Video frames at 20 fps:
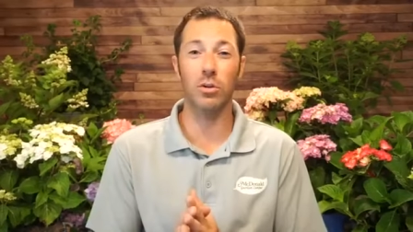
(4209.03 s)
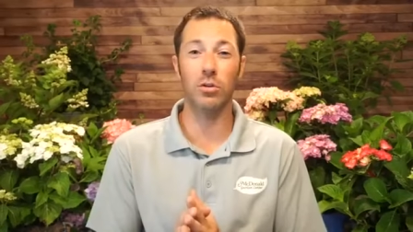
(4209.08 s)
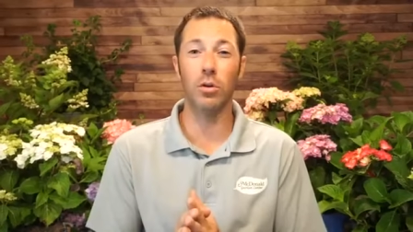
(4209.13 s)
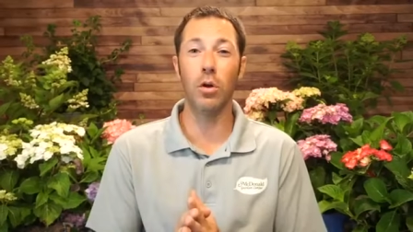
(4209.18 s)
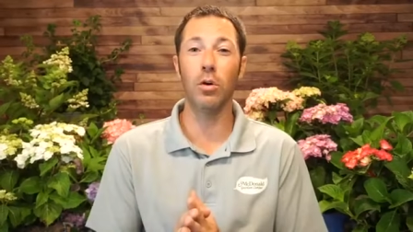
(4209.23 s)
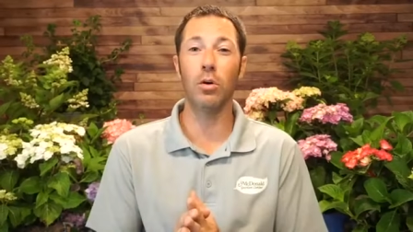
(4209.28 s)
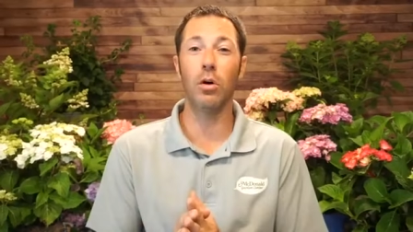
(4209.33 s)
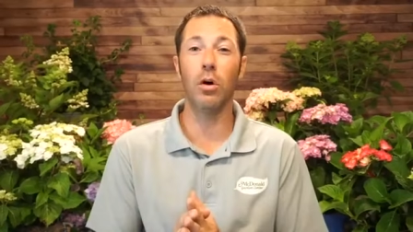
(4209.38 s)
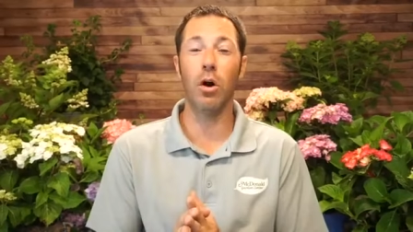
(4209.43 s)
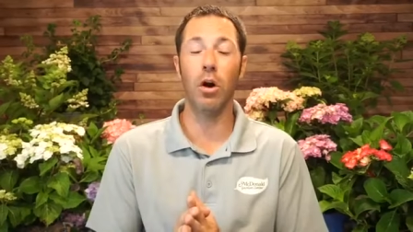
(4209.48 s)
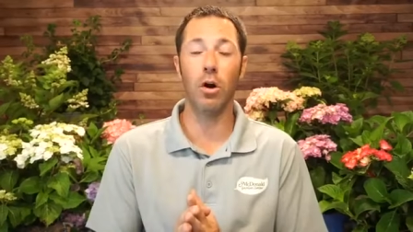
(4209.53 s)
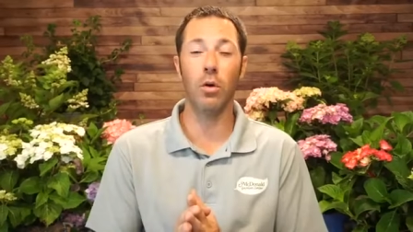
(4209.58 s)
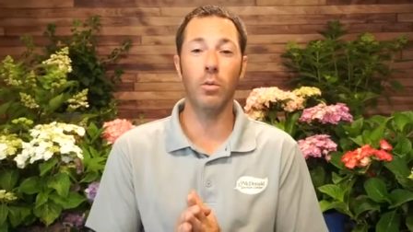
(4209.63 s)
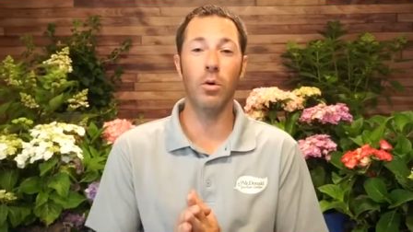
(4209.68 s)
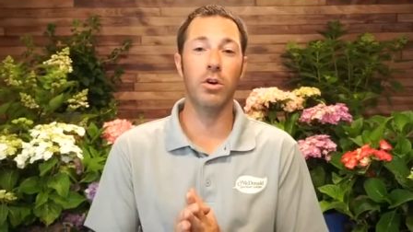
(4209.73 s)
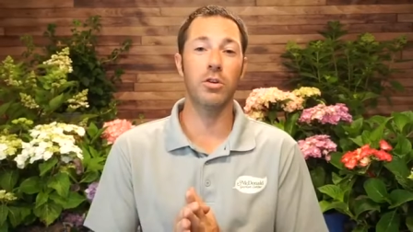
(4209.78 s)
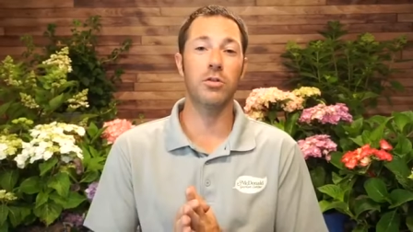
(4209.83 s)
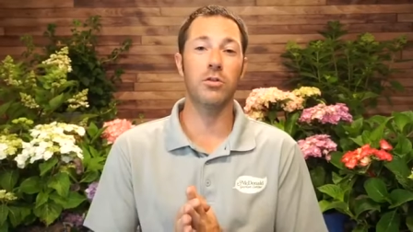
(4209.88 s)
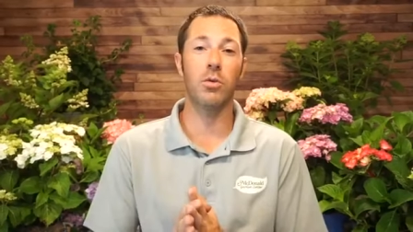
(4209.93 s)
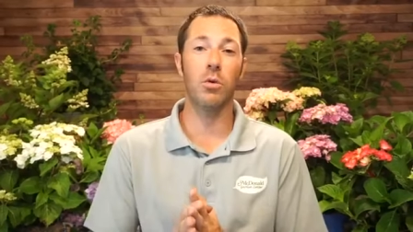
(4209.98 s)
a local
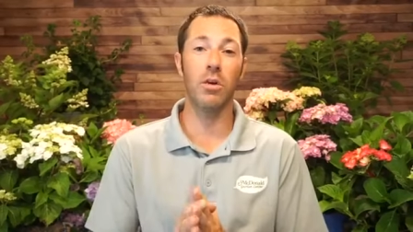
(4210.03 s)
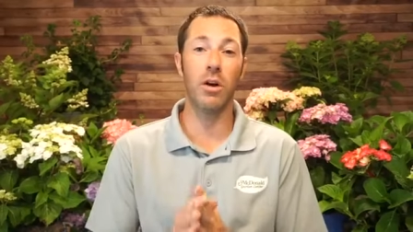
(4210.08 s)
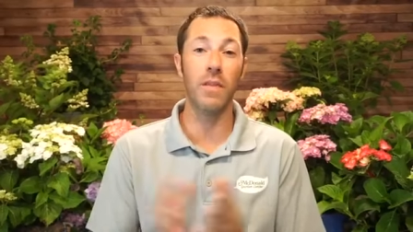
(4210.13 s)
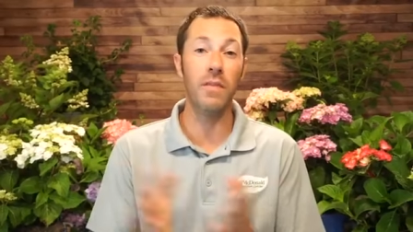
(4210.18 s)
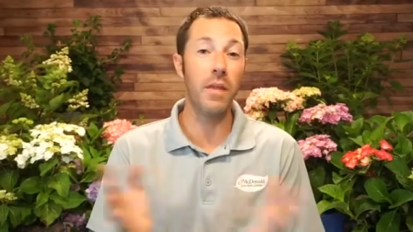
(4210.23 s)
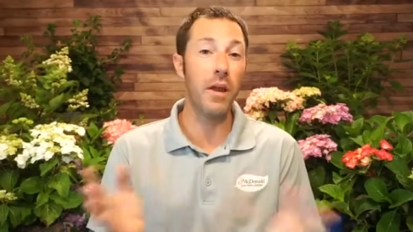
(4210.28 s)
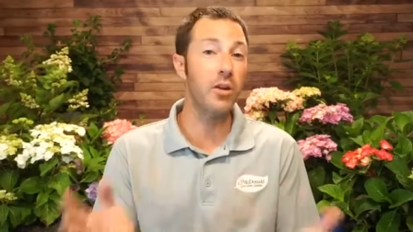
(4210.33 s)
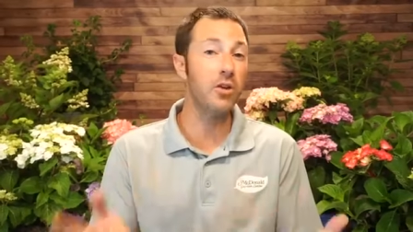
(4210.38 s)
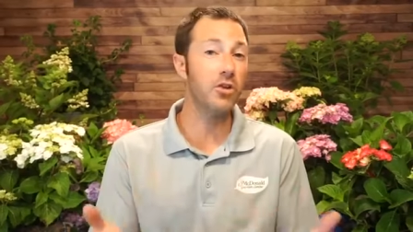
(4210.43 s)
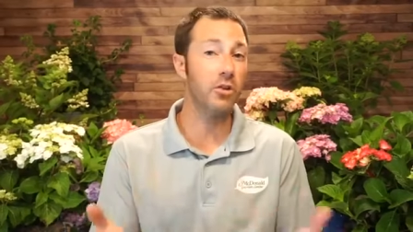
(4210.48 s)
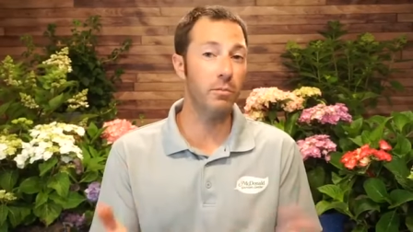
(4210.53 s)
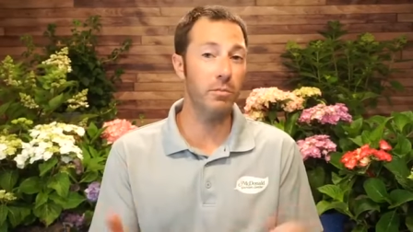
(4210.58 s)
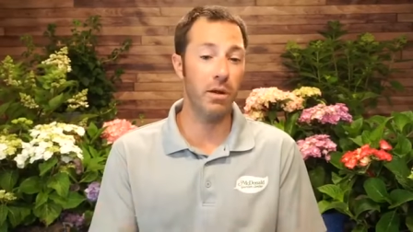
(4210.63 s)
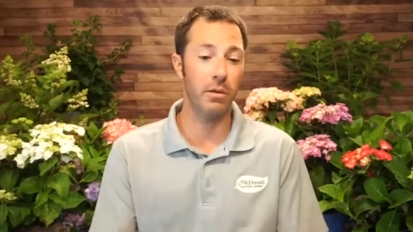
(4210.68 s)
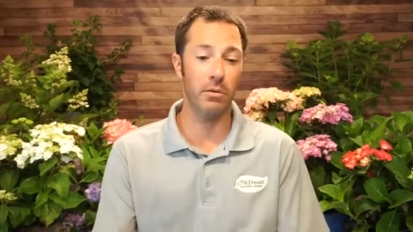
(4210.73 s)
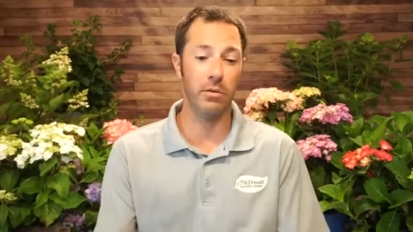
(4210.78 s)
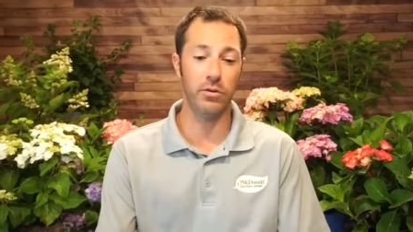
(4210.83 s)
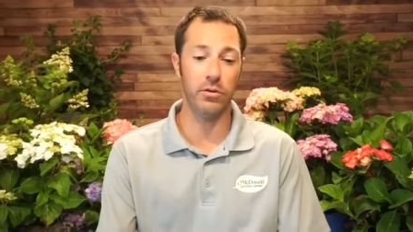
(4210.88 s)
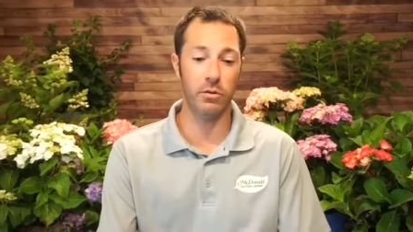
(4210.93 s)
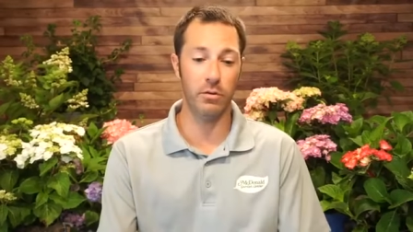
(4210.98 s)
hardware store, and they should be
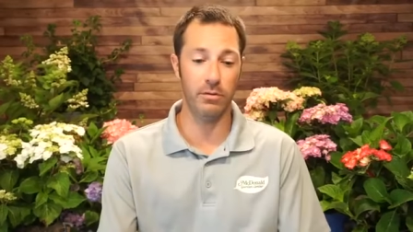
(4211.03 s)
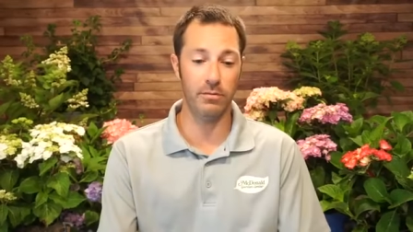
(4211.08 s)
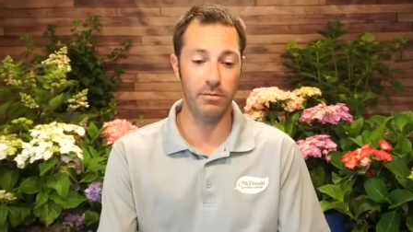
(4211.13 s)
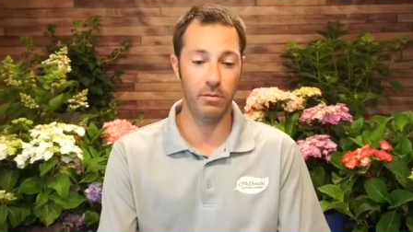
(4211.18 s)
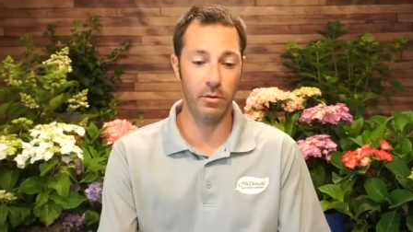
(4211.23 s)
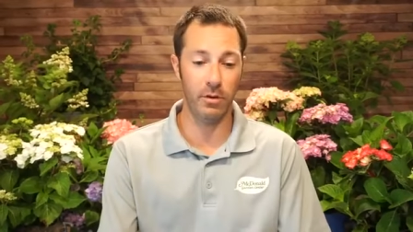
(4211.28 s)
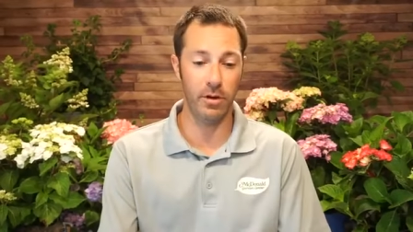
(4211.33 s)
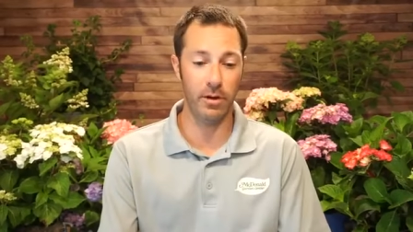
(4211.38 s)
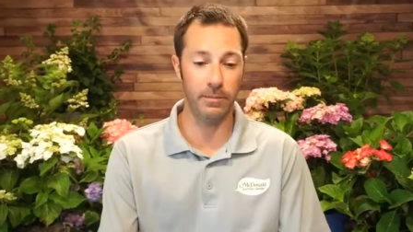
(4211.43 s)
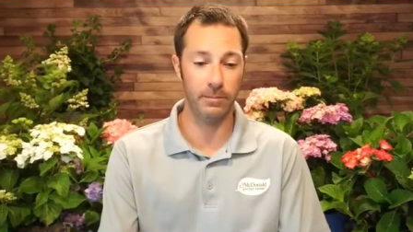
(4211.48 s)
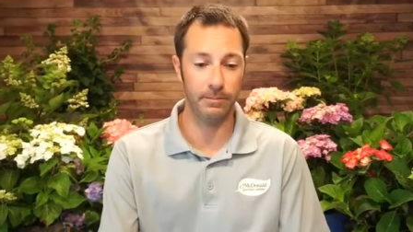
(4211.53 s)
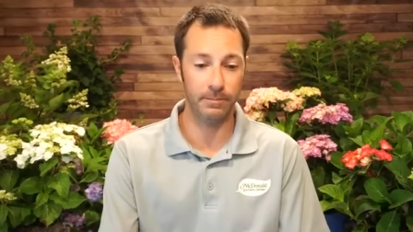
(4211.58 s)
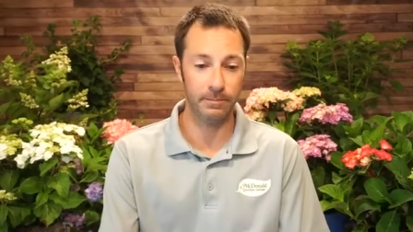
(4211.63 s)
able to do it for you.